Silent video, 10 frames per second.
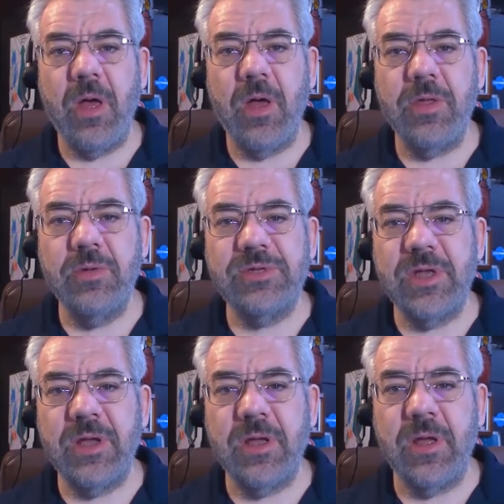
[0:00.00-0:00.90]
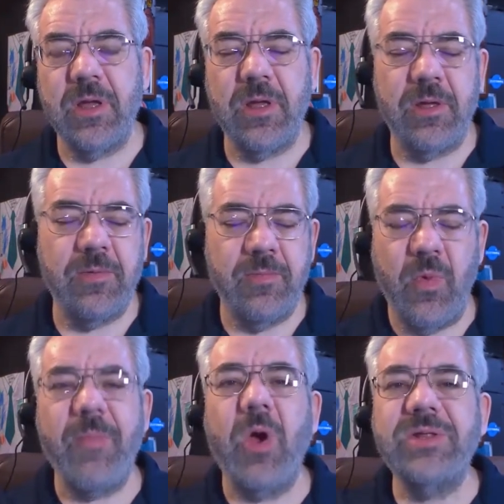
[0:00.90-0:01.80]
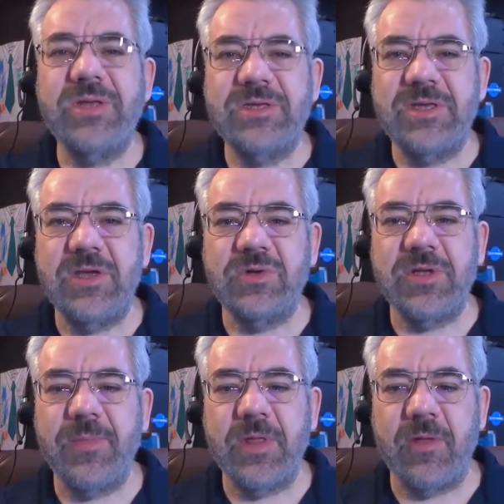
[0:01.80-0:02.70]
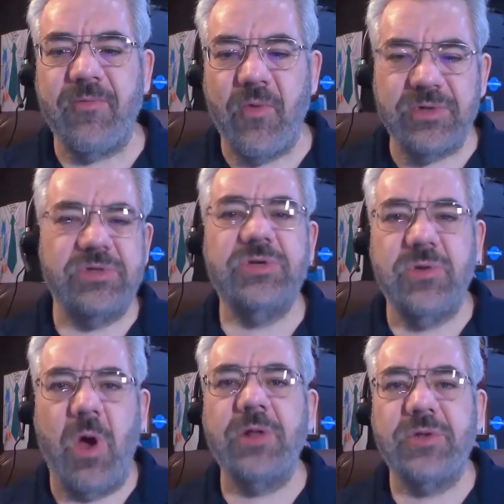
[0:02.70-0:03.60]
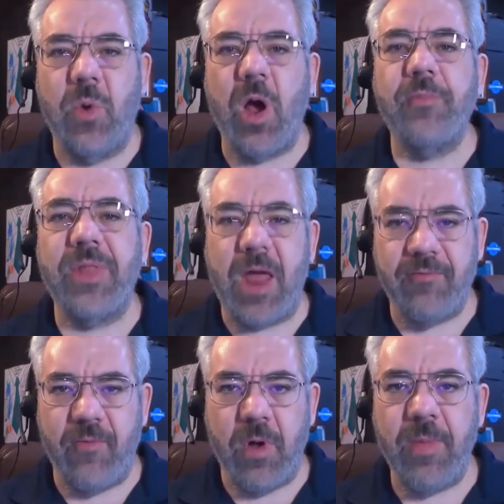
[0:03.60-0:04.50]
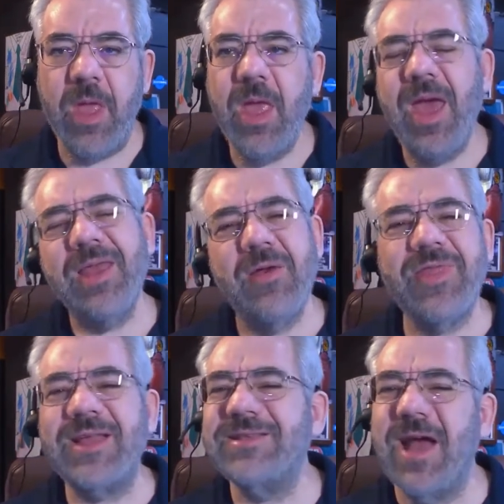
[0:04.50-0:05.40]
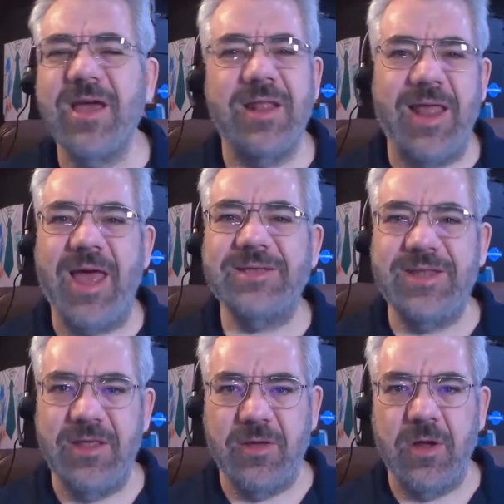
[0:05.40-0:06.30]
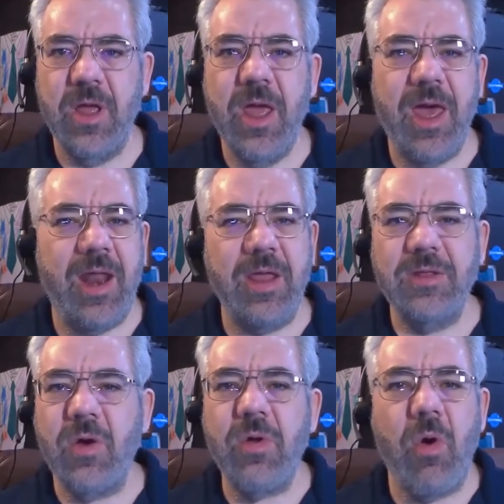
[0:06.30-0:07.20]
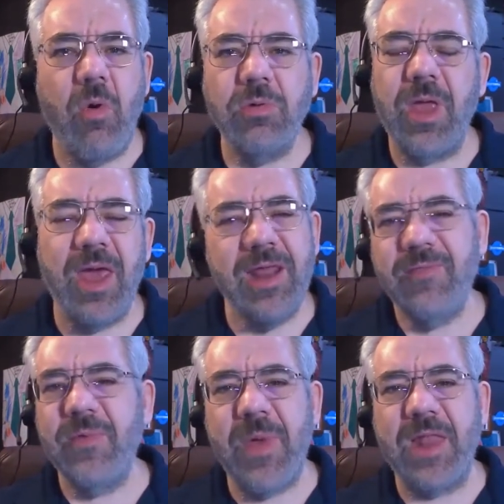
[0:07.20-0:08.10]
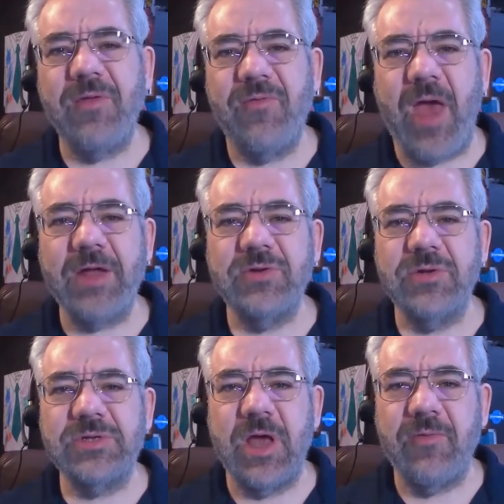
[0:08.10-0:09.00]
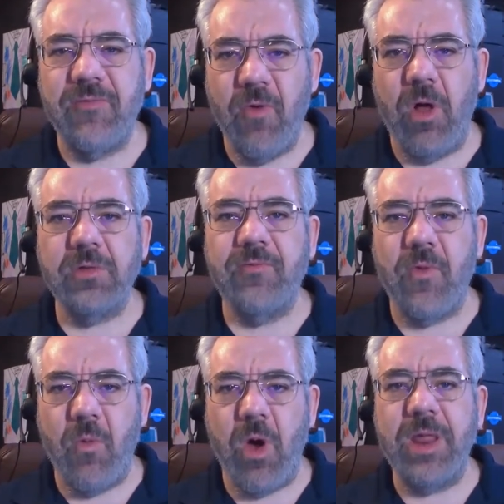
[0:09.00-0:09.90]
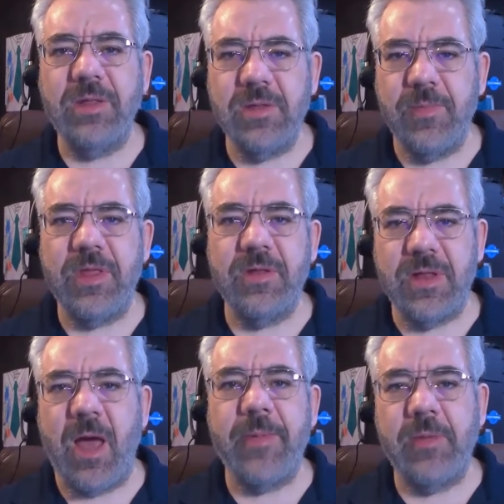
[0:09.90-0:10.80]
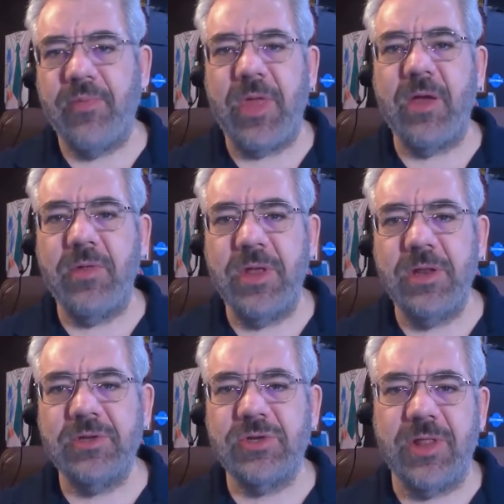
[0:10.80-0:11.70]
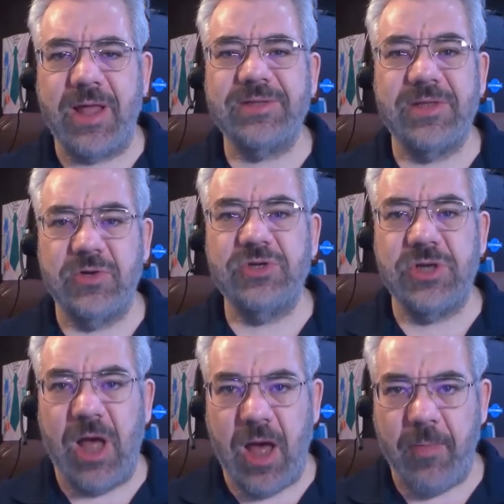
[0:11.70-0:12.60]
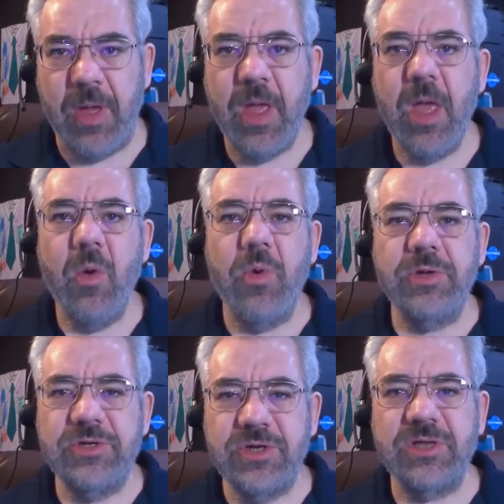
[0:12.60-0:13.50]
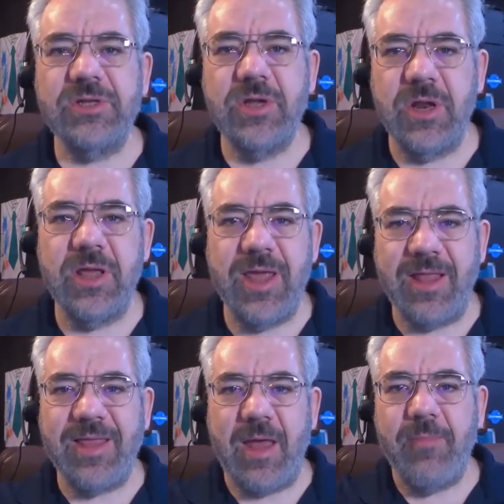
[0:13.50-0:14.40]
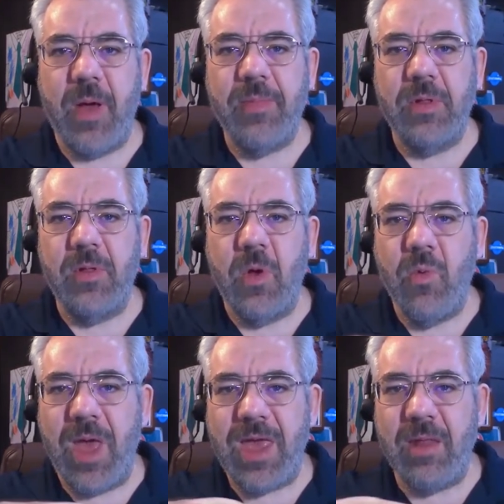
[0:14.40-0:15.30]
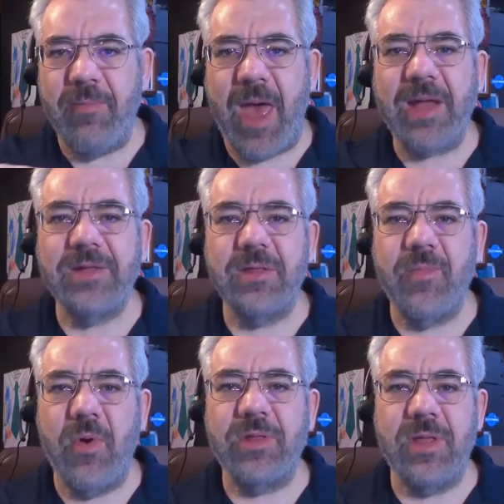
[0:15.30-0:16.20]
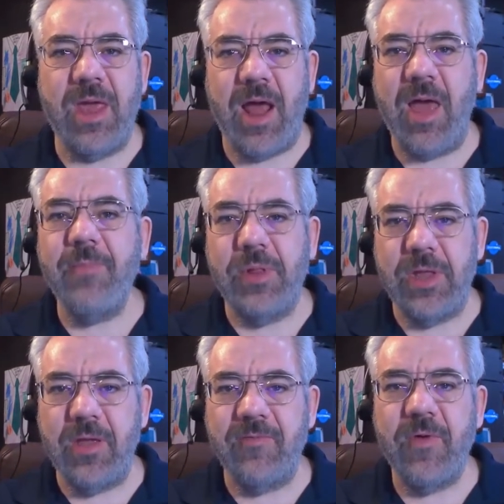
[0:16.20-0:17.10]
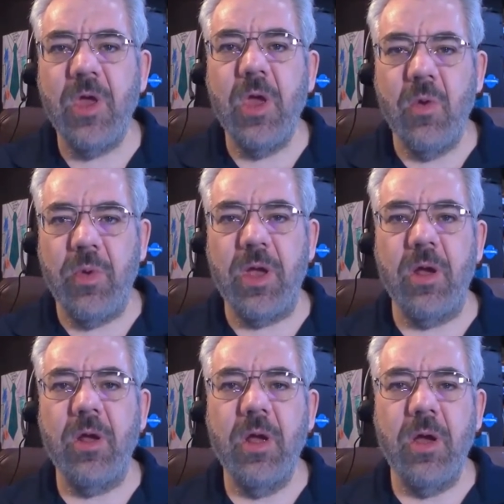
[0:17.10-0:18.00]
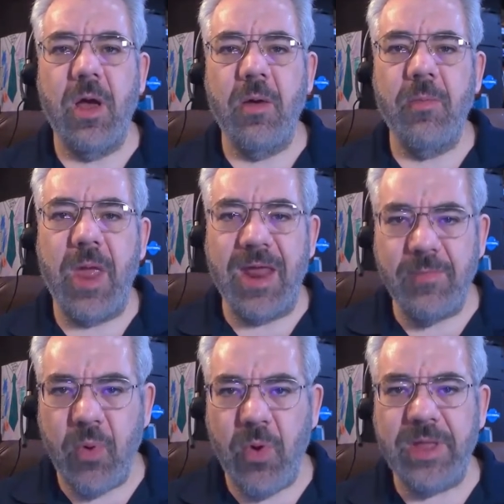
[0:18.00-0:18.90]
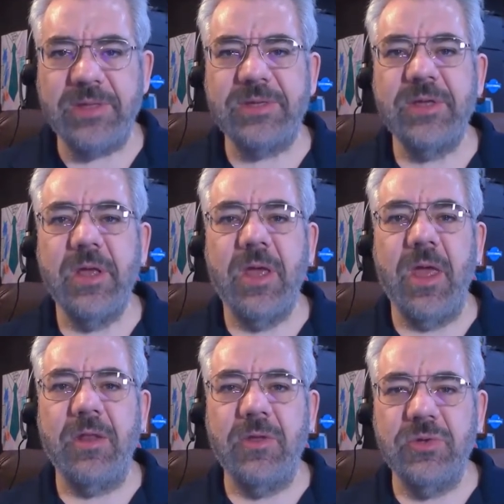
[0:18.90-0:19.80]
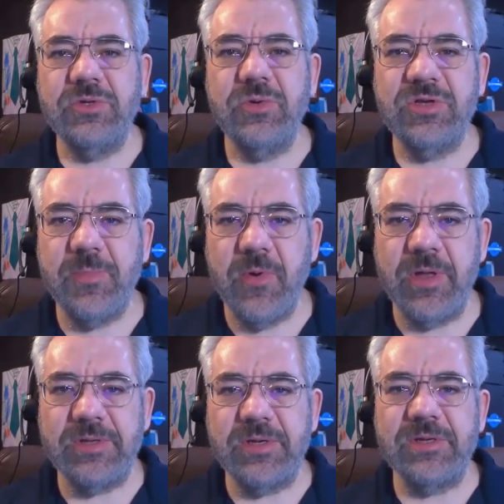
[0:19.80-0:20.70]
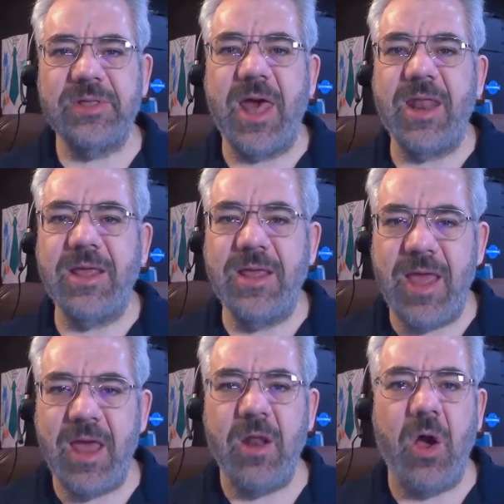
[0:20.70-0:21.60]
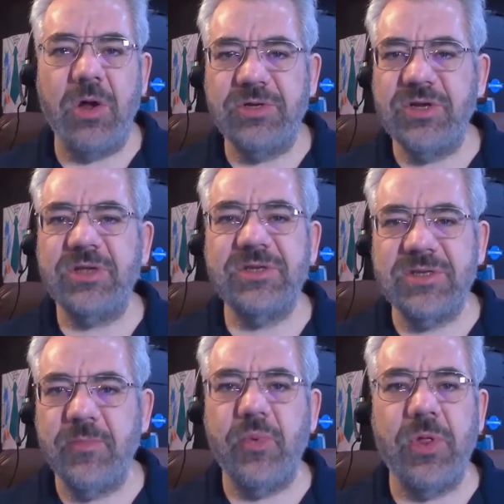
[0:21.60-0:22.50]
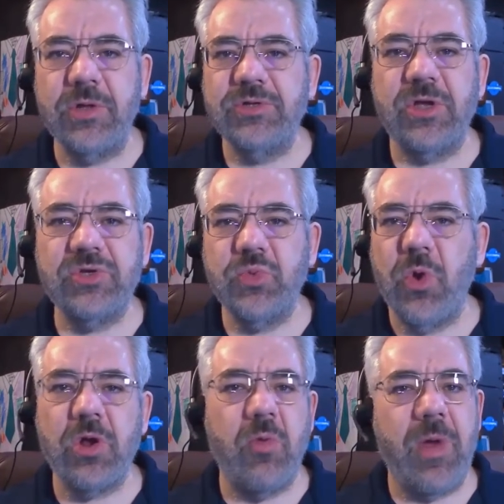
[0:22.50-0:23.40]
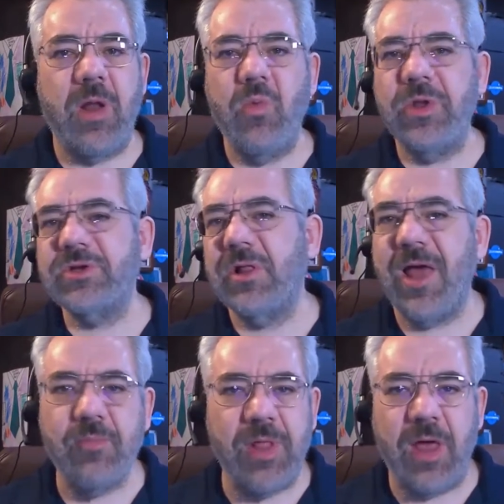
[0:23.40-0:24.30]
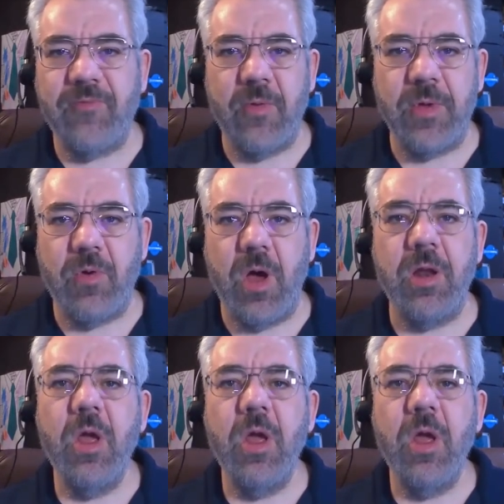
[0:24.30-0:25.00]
using WebRTC or something that forces you onto our platform. And, that's not going to last either. And I don't hold any of the manufacturers at fault for wanting to be the dominant player in the industry. That's their job. We're just going to get that bubble away and back to the point, again, I believe we are endpoints and user experiences that, again, are just simple and just work no matter which cloud platform you're on,